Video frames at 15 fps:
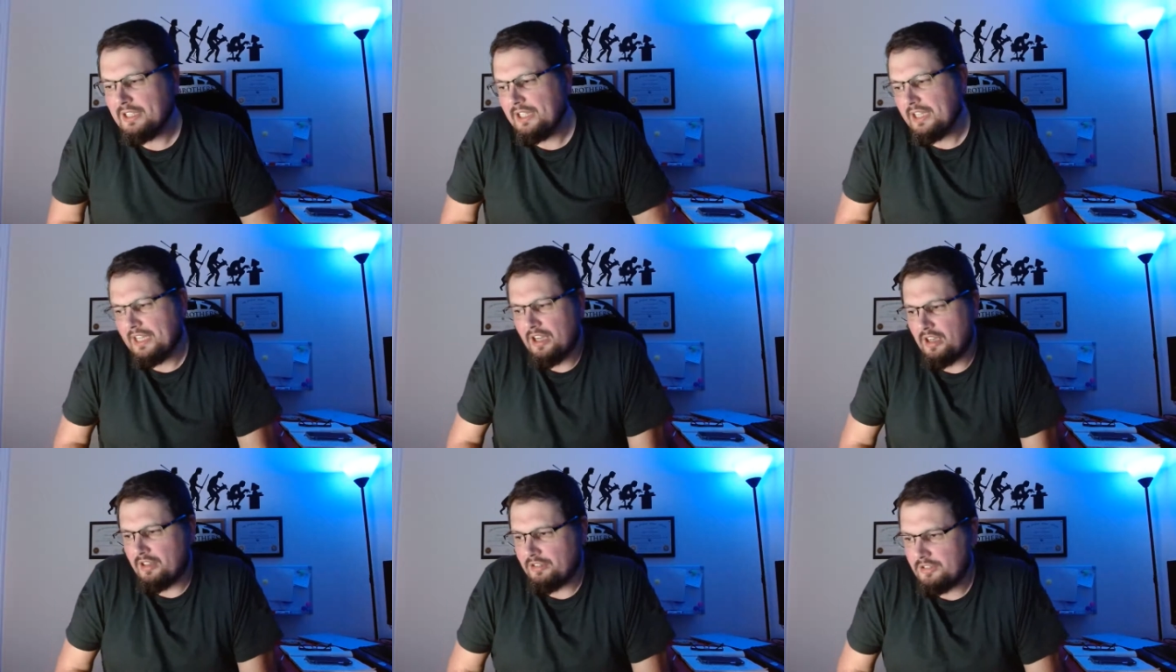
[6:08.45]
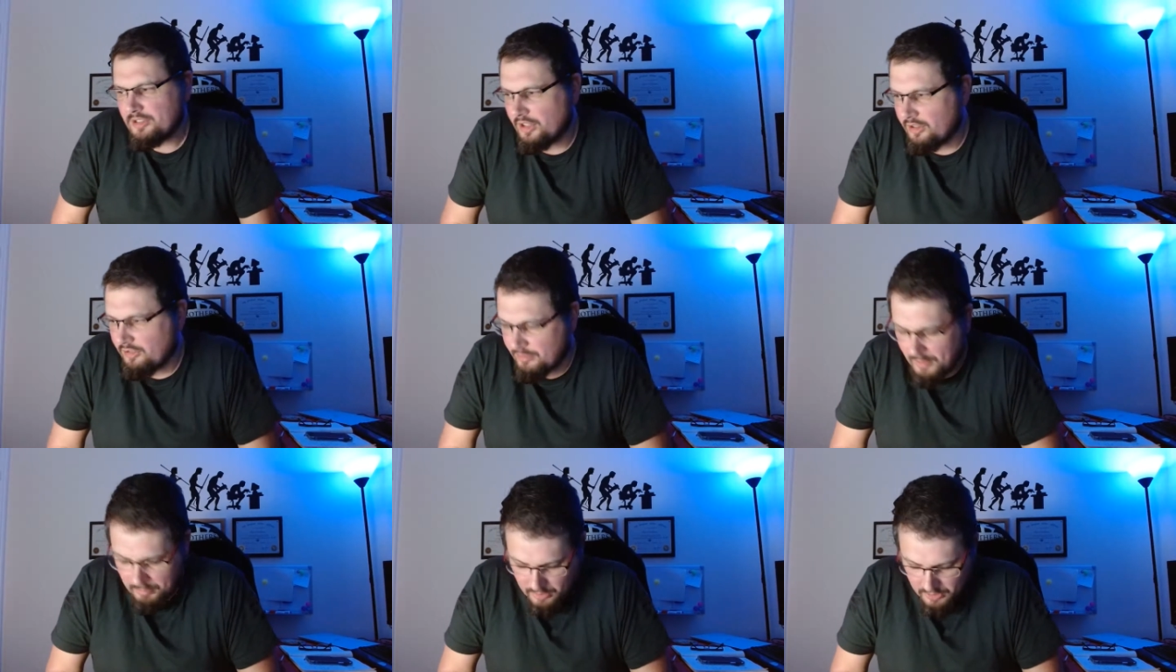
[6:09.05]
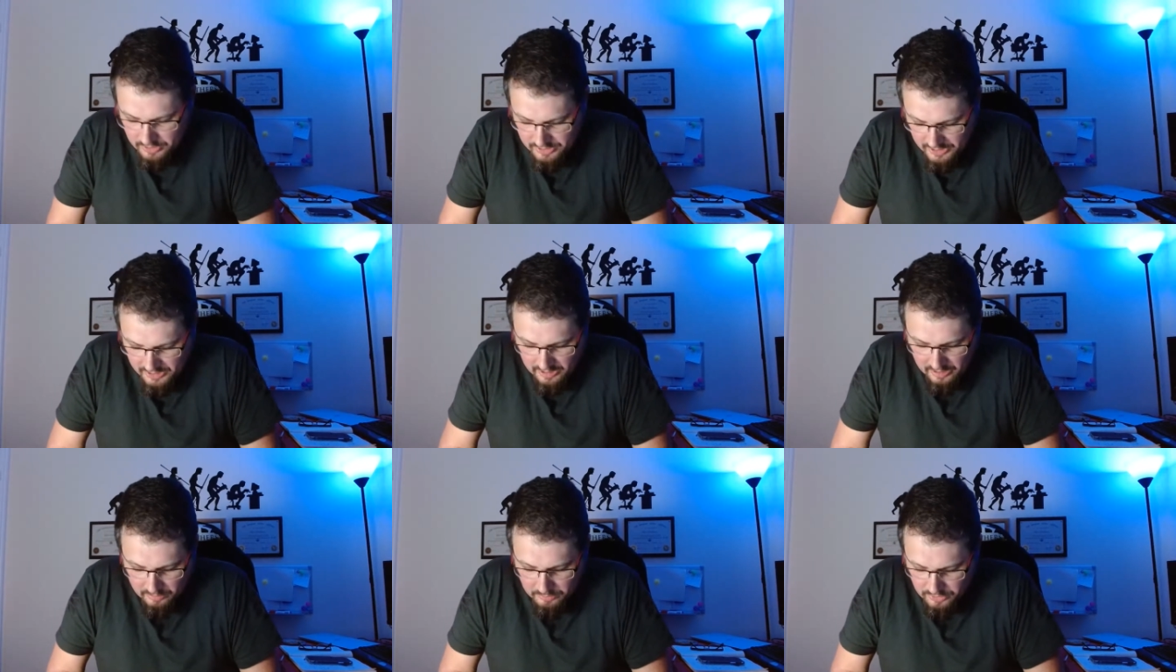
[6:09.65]
And I certainly remember as a kid
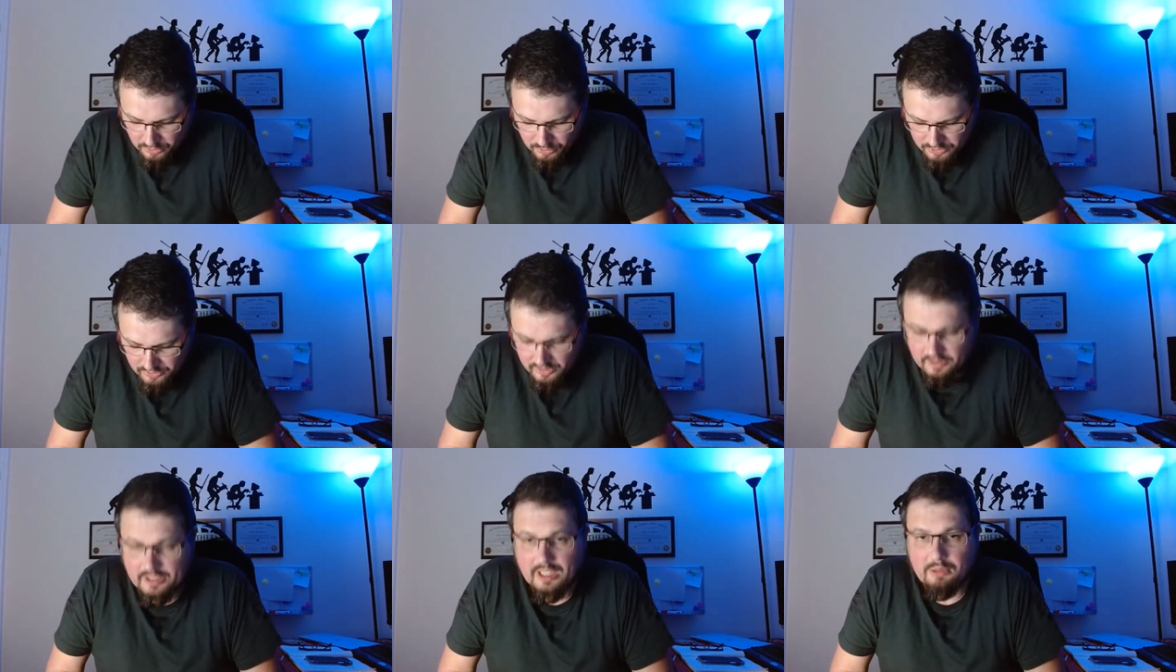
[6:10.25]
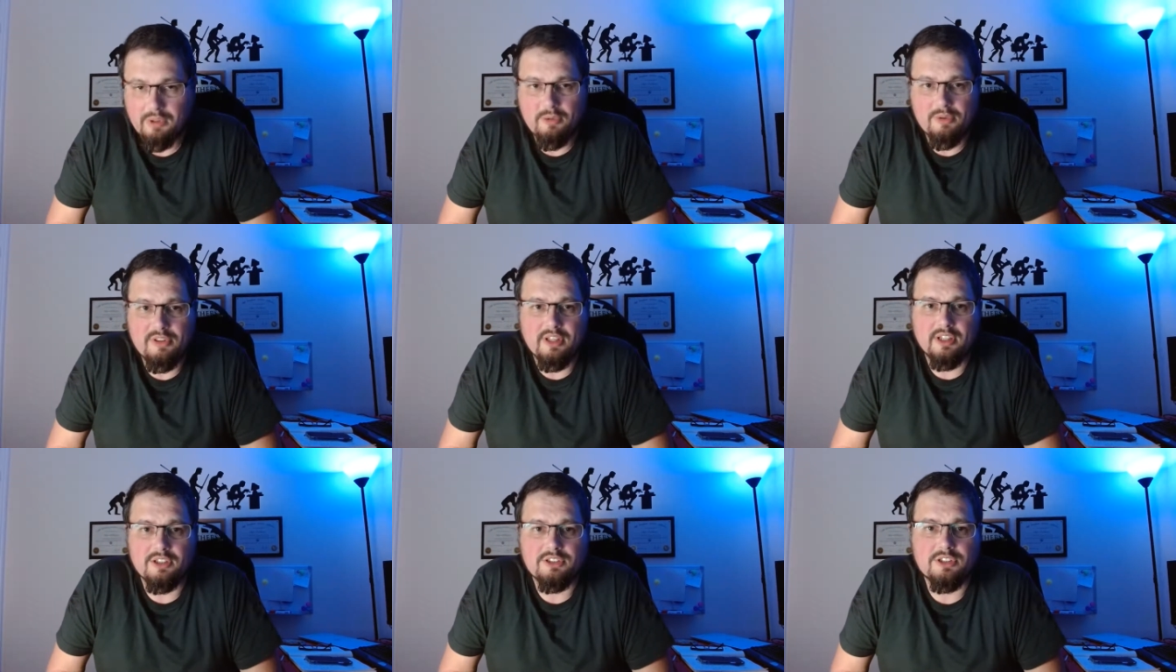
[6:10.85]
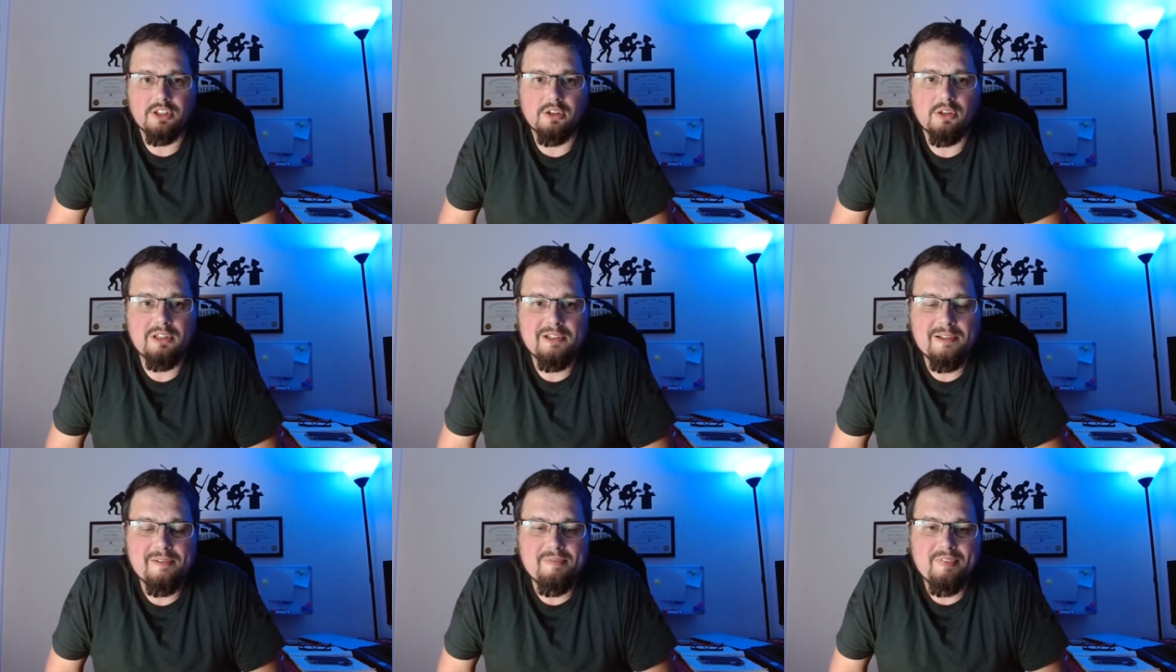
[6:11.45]
I was always trying to get away with things, so
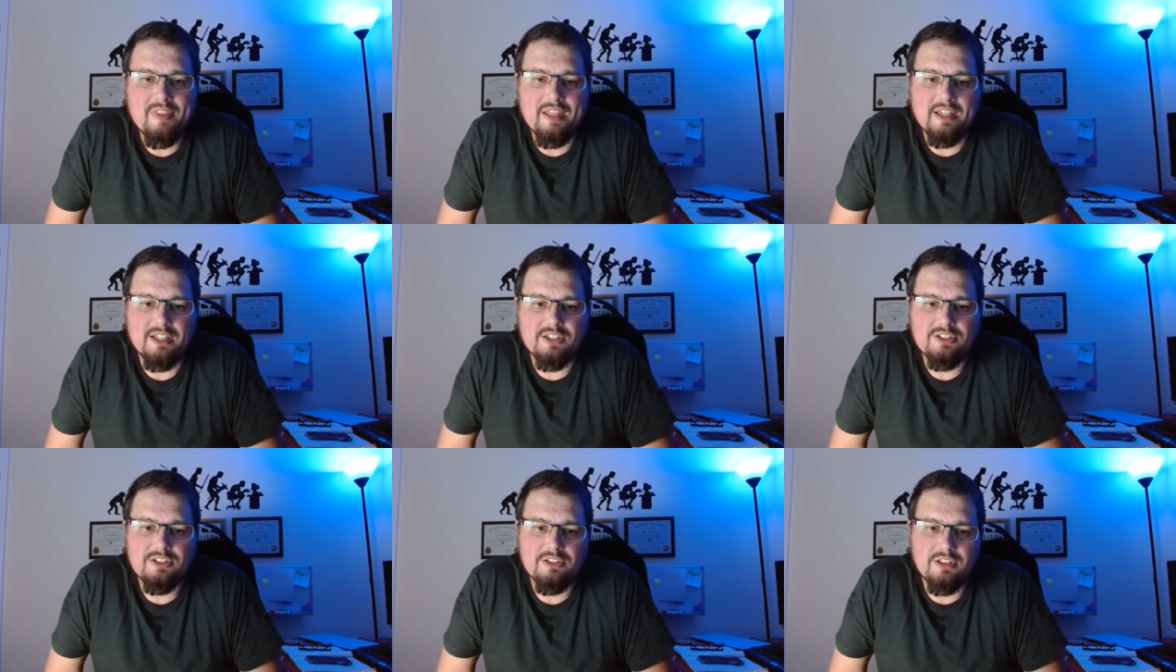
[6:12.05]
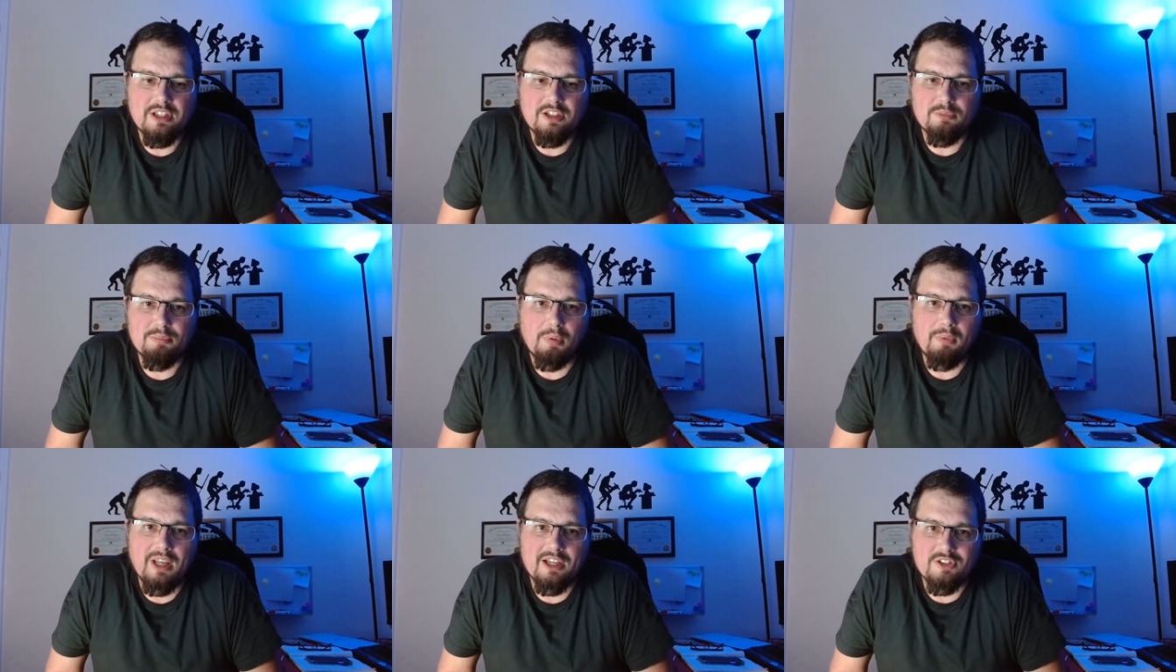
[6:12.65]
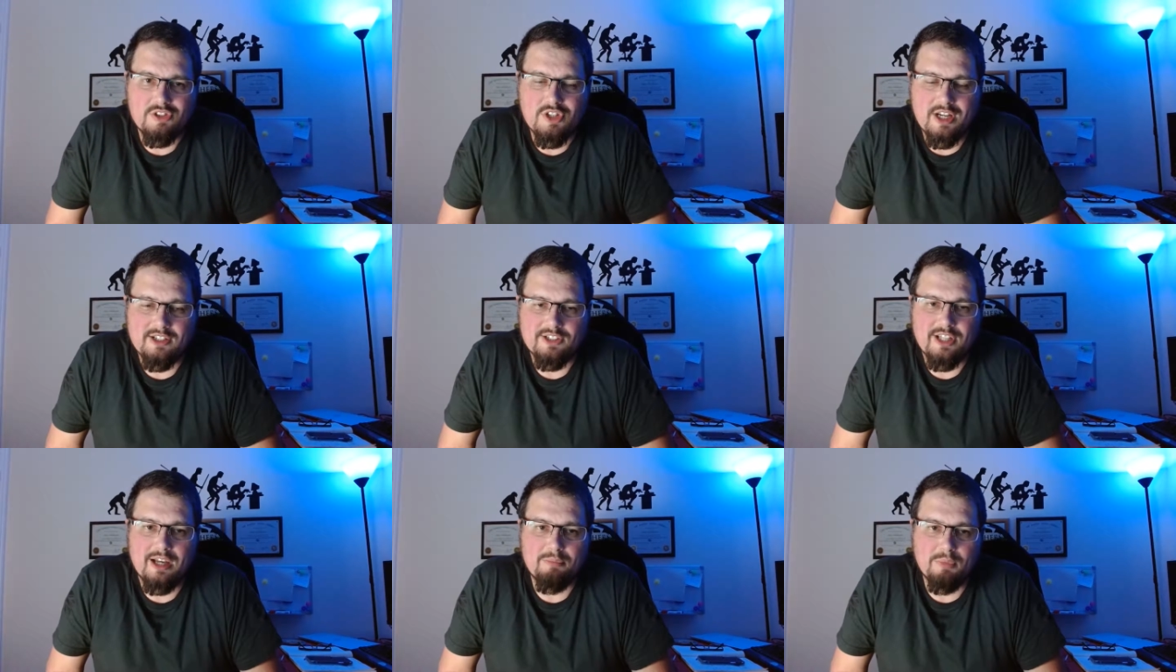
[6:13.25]
it probably hasn't
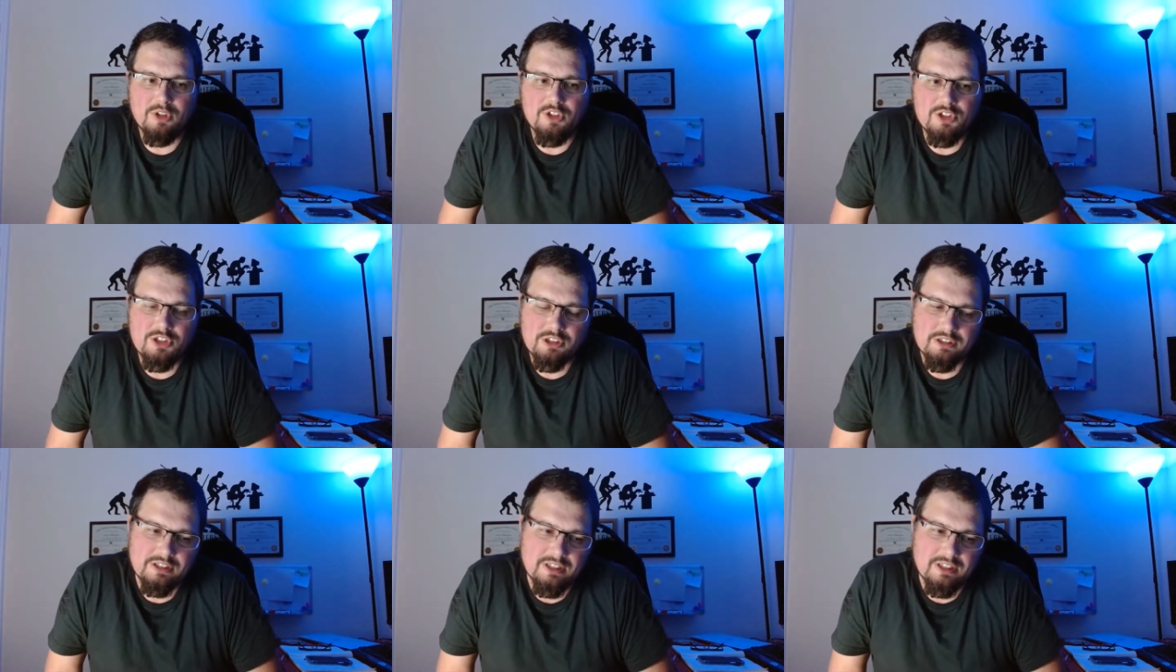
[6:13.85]
changed that much.